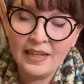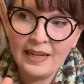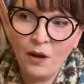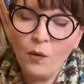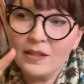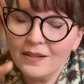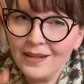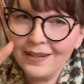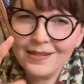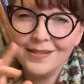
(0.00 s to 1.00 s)
Now,
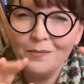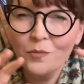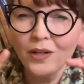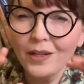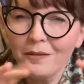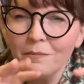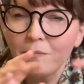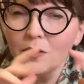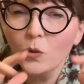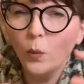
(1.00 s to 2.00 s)
somewhere in
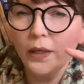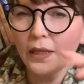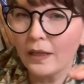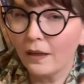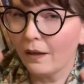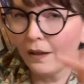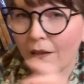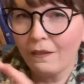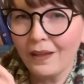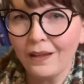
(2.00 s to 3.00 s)
between
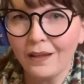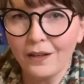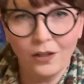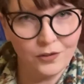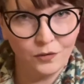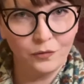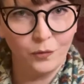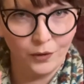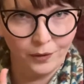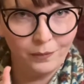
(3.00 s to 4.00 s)
the causal
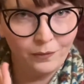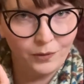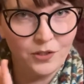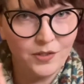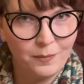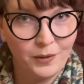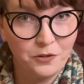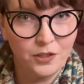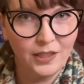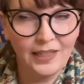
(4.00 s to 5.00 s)
form, which is the
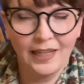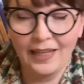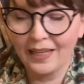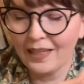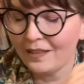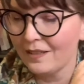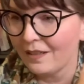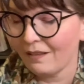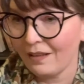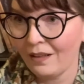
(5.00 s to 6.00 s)
mantra, and
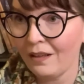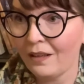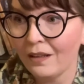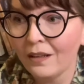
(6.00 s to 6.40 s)
the